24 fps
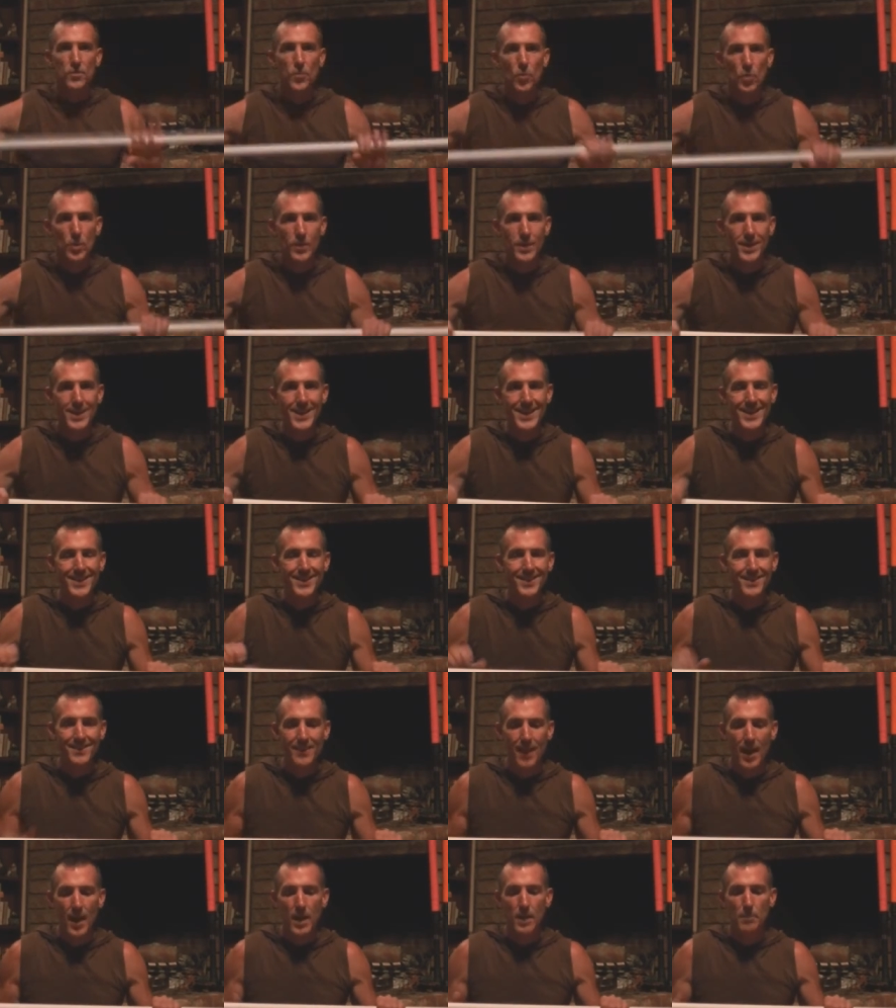for the
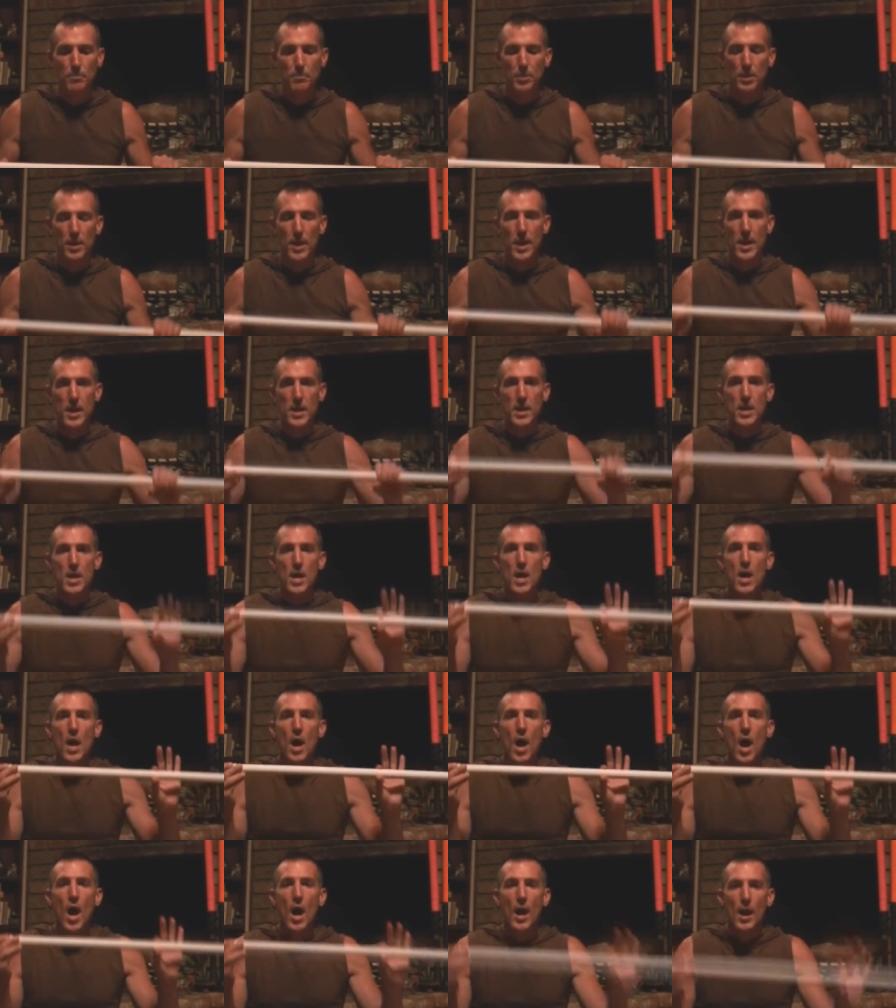inside plane.
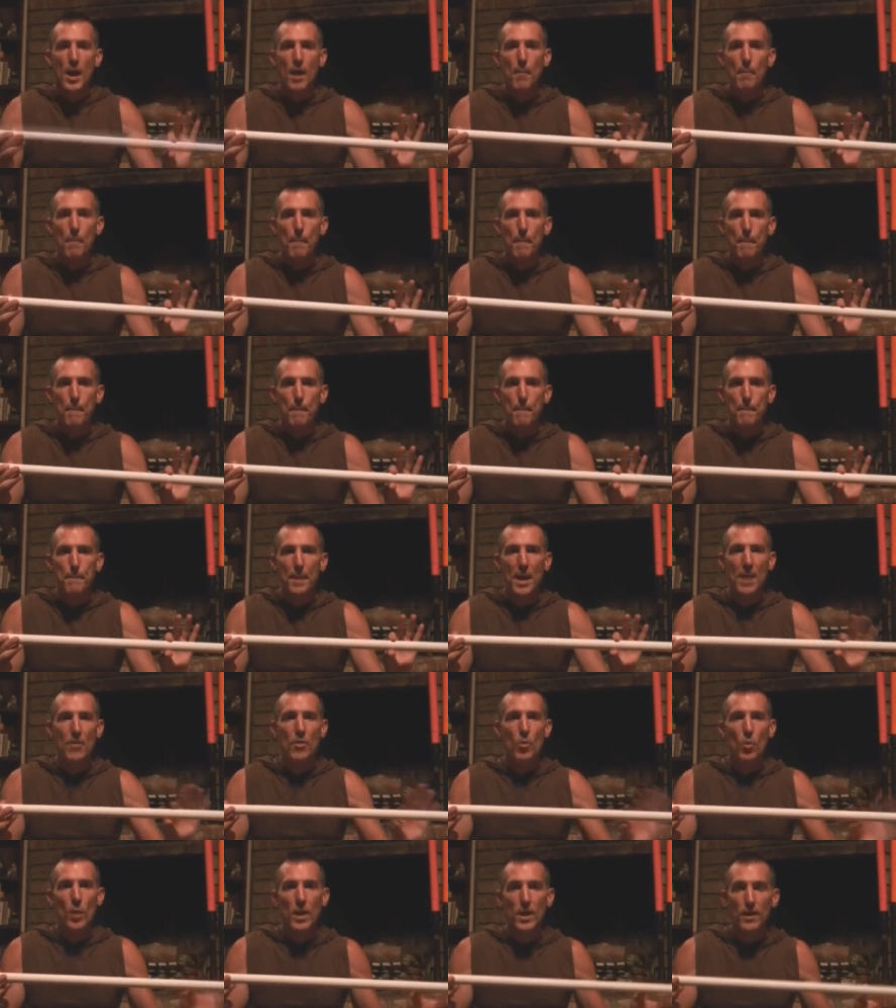
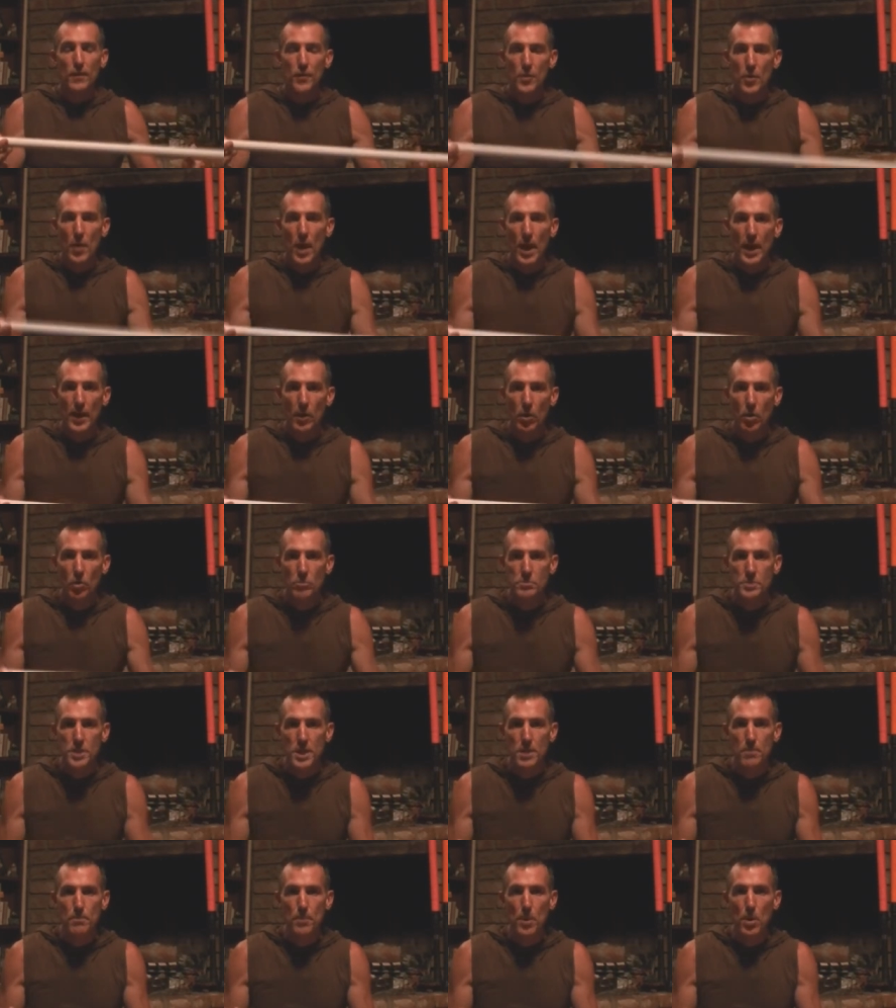By the way, if you're at Home
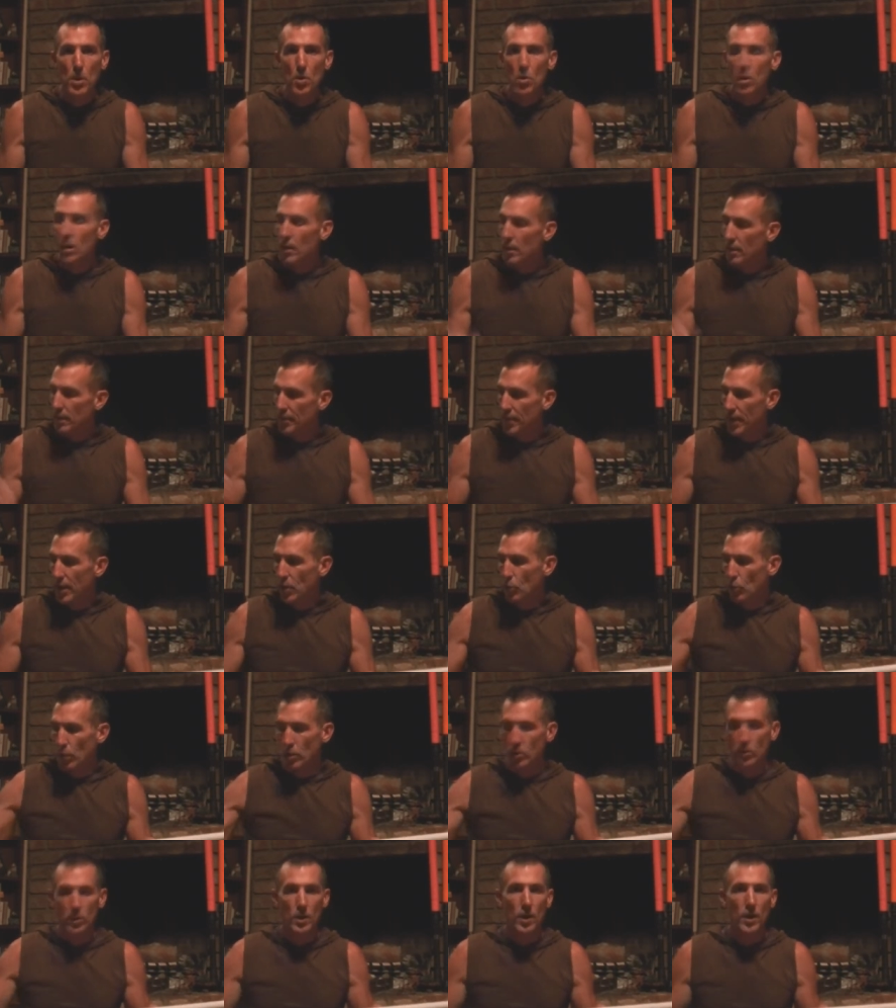Depot, they
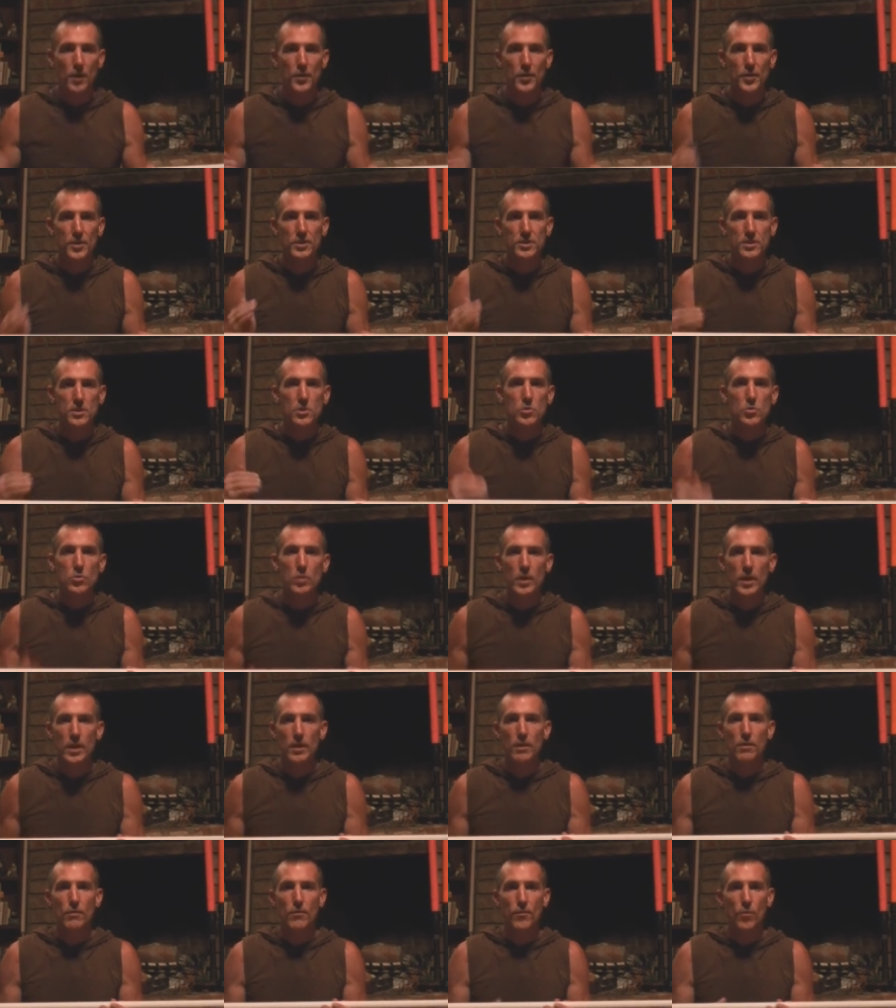will cut this to
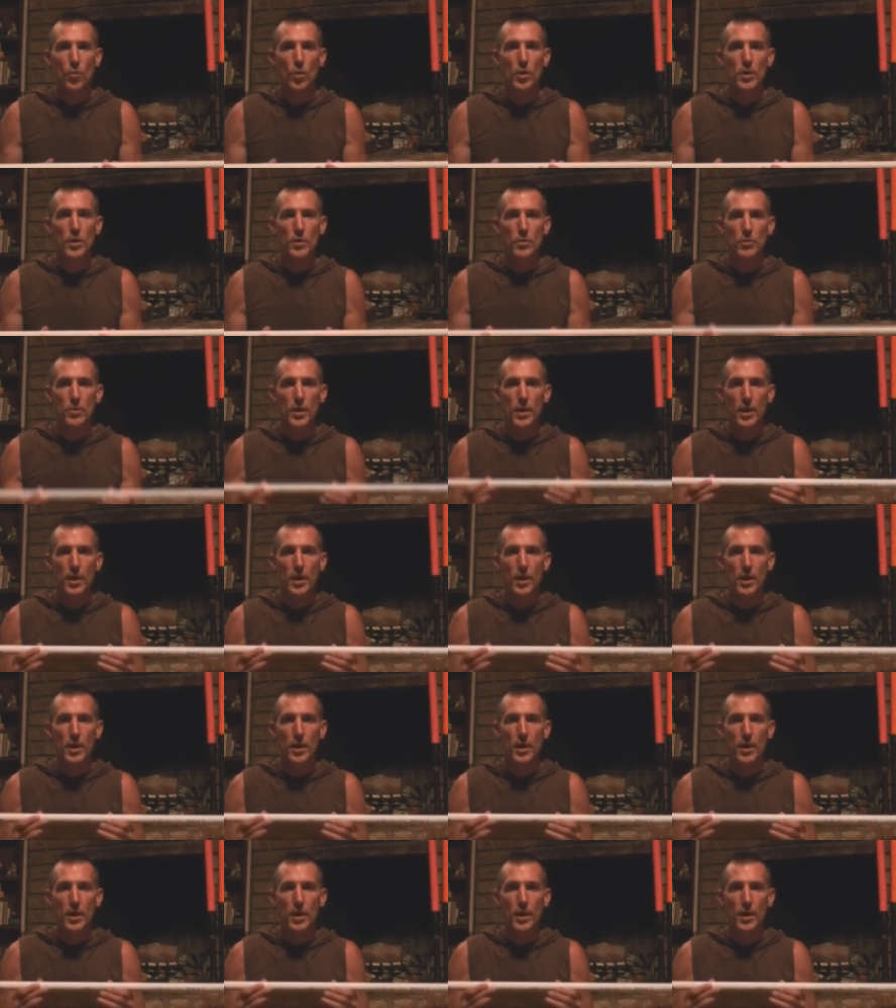length for you.